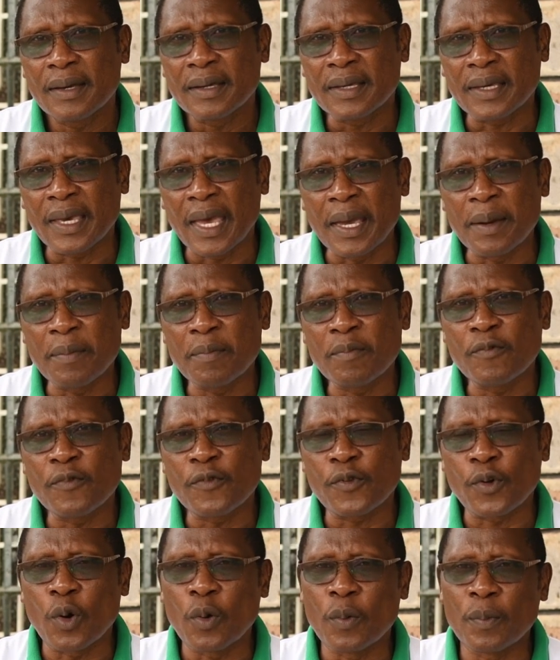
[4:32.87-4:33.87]
came
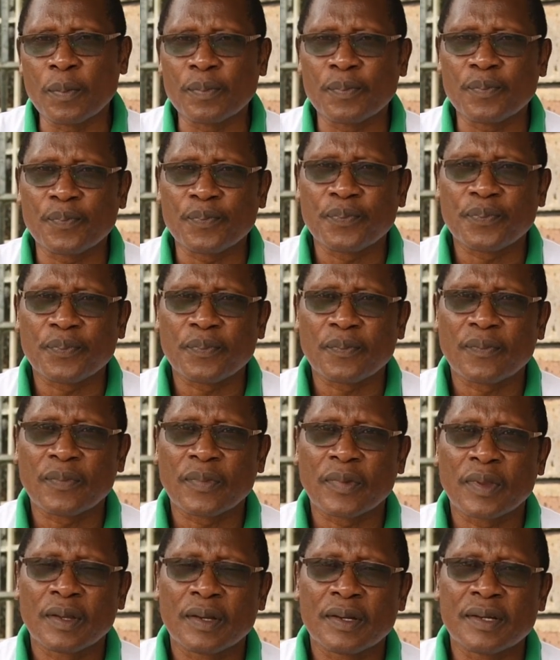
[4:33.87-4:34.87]
from
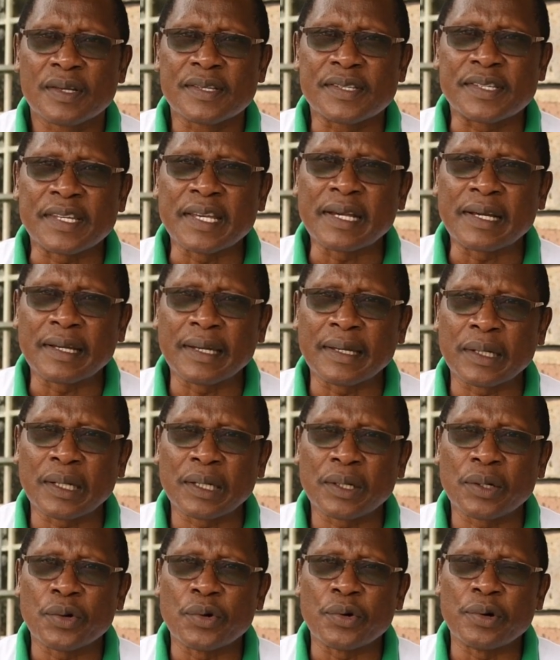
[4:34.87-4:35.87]

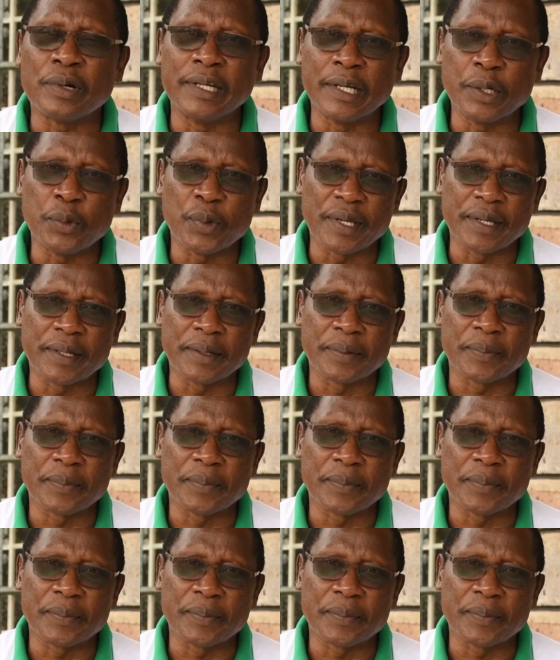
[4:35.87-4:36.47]
Sinclair Lewis.